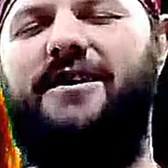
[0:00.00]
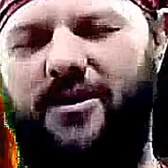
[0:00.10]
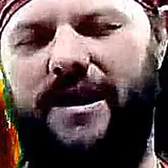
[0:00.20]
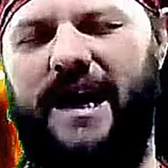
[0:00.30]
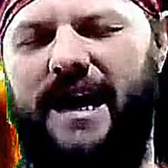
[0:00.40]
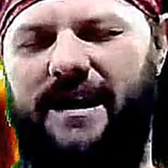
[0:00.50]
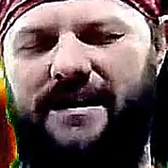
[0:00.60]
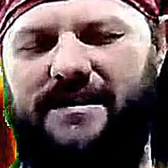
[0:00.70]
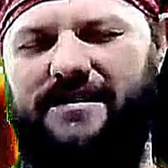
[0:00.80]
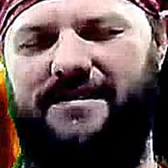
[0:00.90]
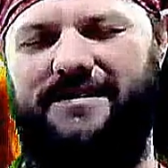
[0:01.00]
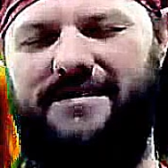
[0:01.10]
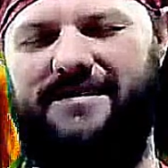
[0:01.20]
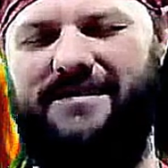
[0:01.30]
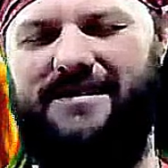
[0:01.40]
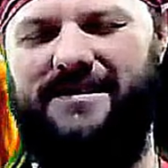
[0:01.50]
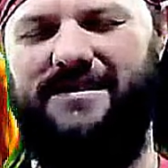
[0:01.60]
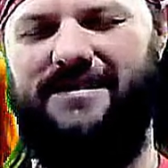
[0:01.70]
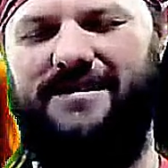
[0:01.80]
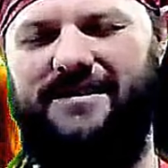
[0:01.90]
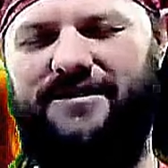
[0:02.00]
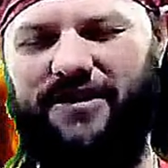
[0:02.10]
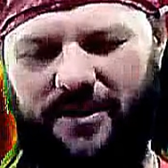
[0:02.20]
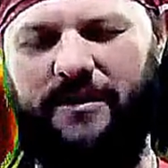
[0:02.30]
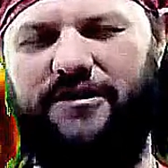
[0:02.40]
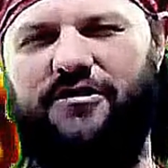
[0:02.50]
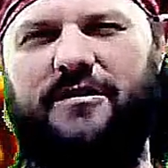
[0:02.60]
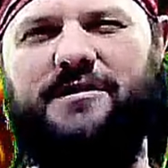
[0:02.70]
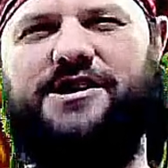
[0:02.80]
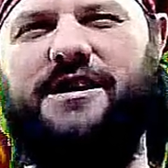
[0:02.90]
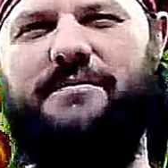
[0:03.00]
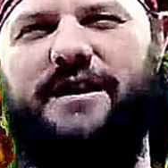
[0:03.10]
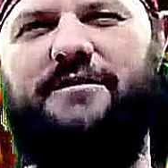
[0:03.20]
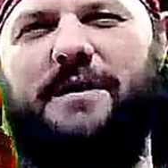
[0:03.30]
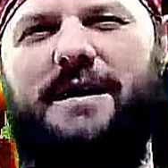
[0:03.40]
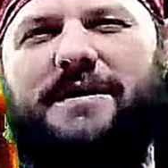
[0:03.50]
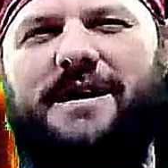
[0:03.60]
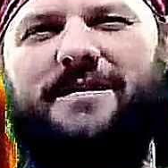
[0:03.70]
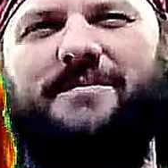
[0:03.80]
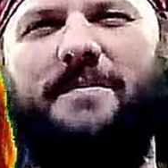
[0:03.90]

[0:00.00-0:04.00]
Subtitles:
Okay. So the mystery machine beats baby.